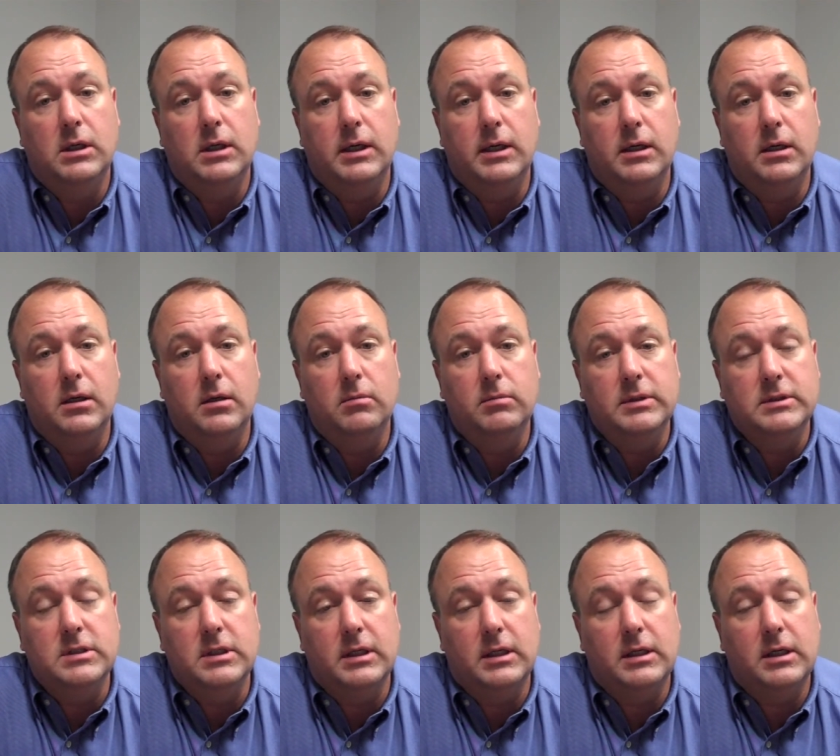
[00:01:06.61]
Um,
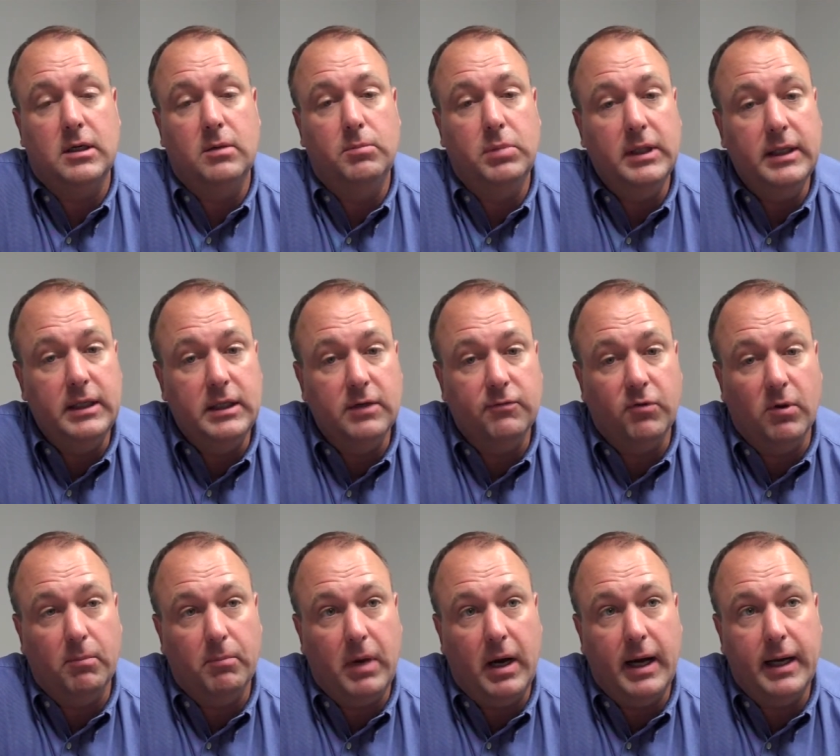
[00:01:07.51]
it's a complete
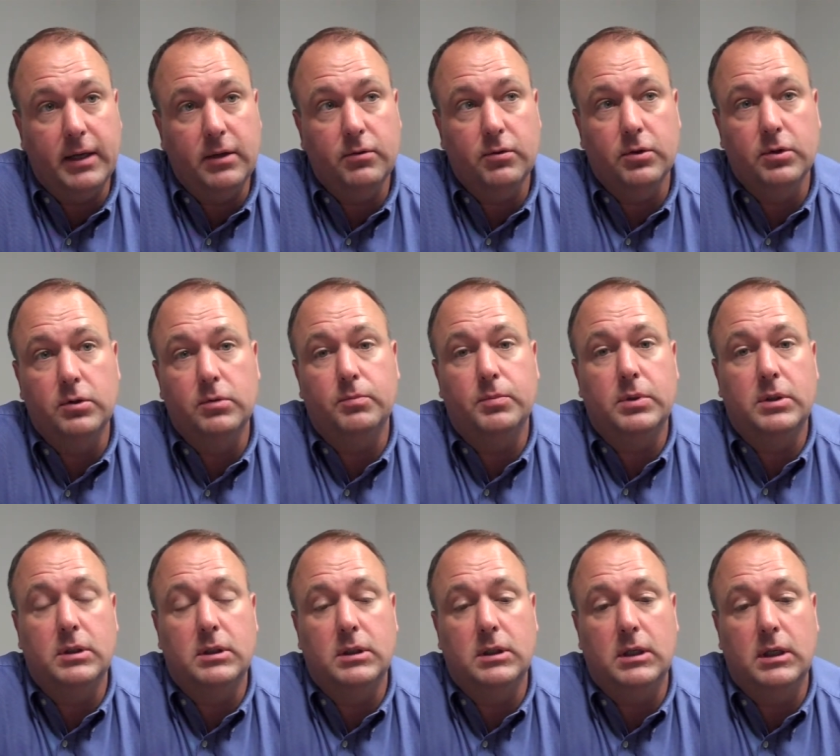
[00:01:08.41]
different buying group.
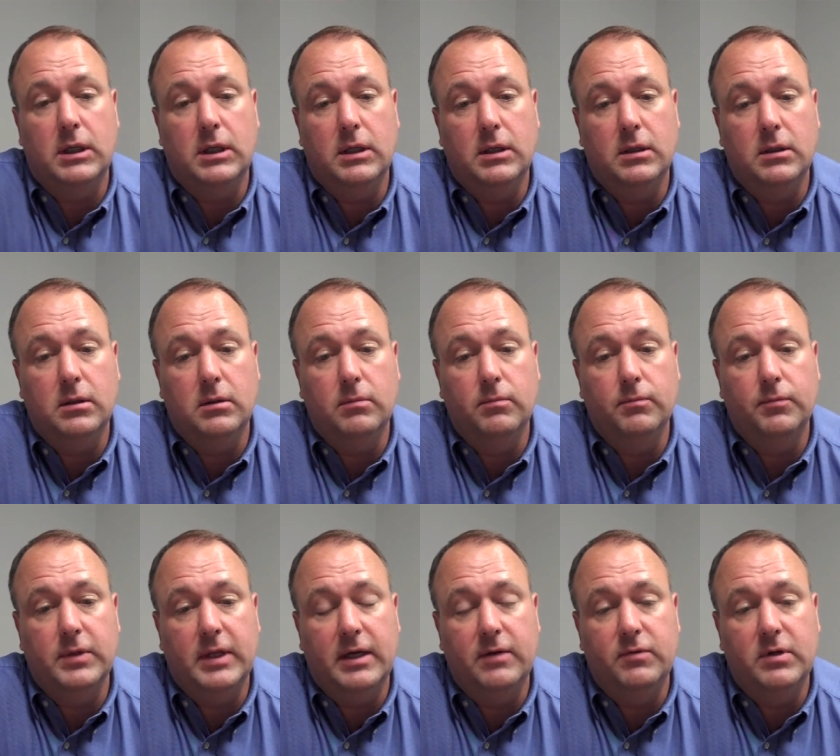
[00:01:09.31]
Um,
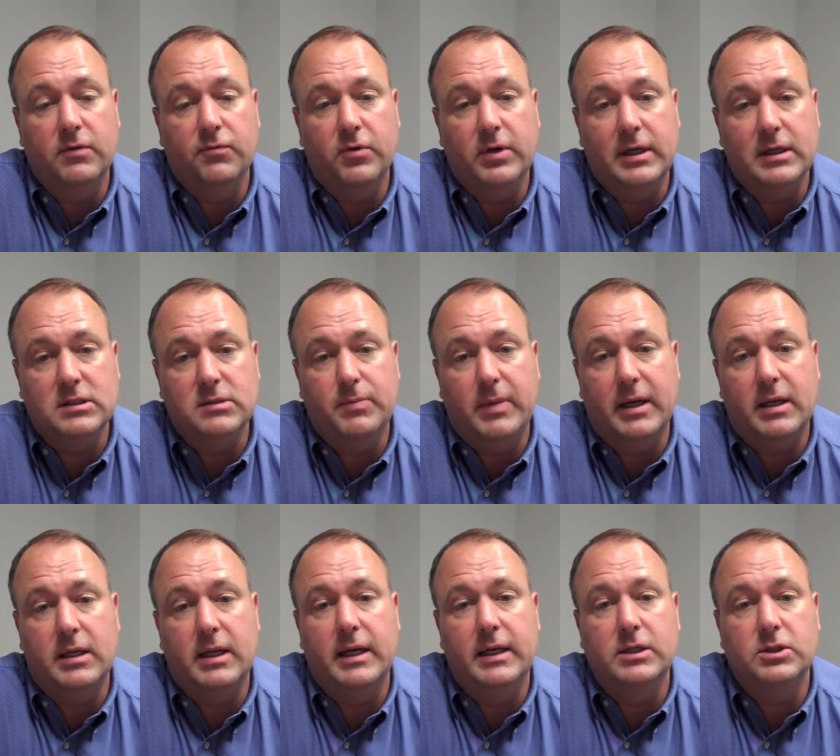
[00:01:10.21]
they have different
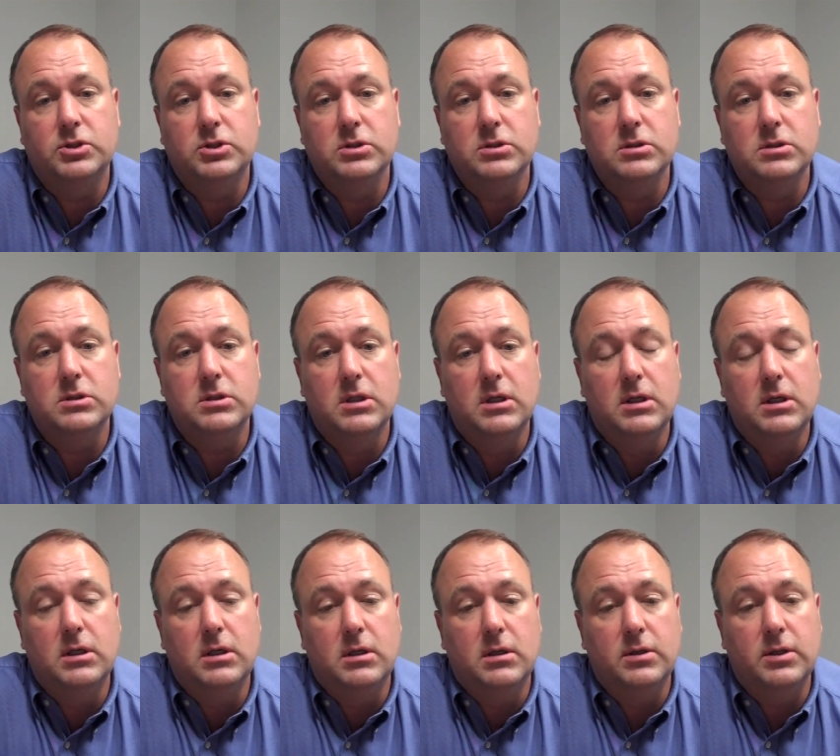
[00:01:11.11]
expectations
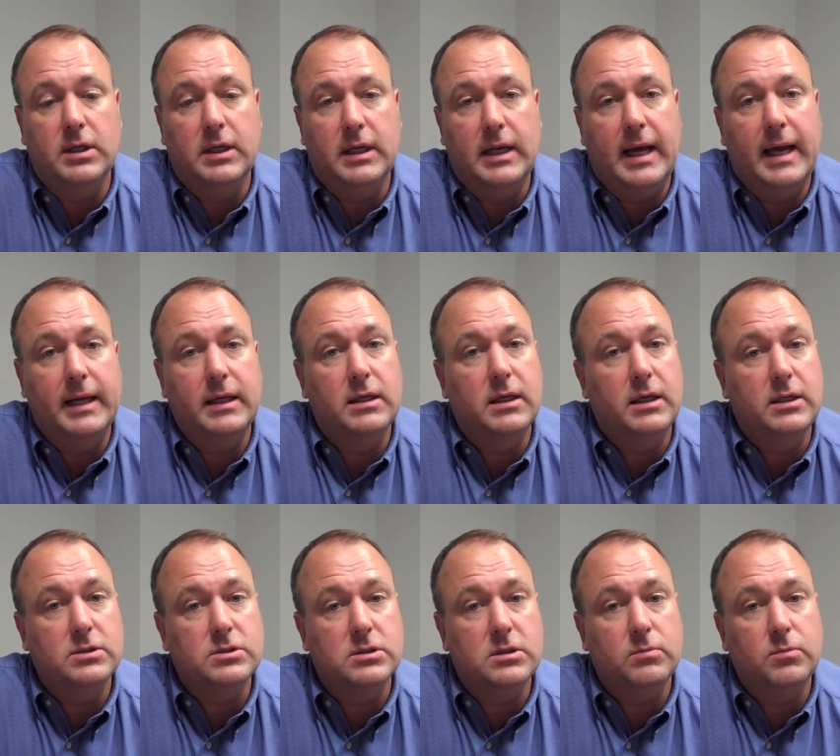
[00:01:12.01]
than an ag
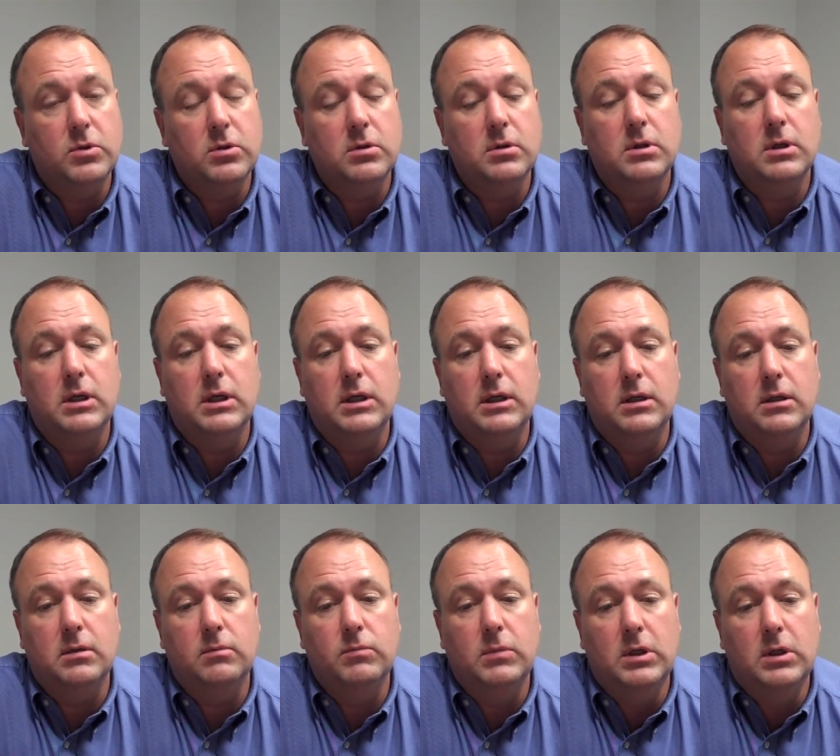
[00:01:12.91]
customer.
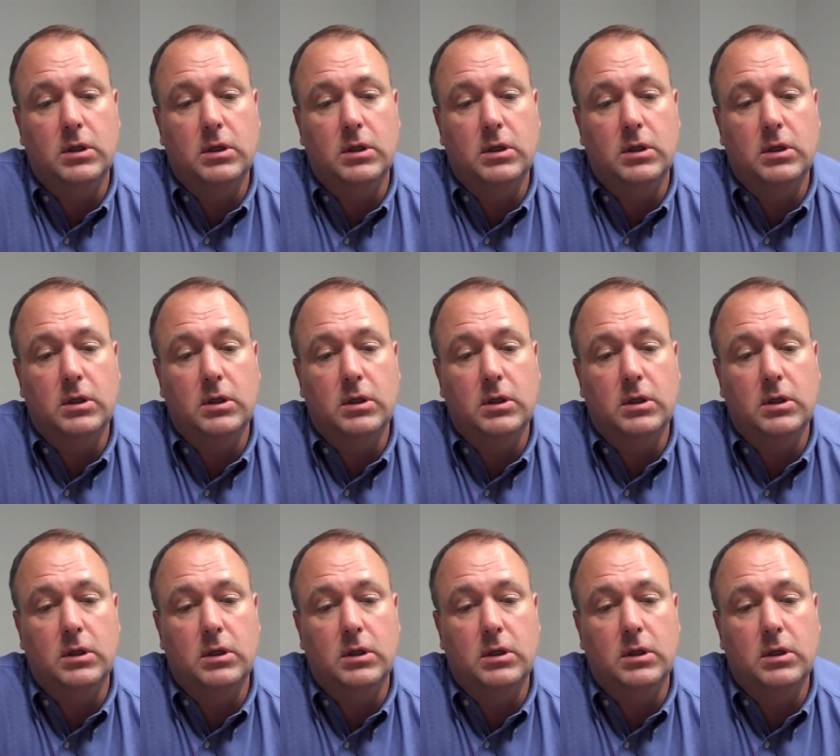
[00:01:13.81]
Um,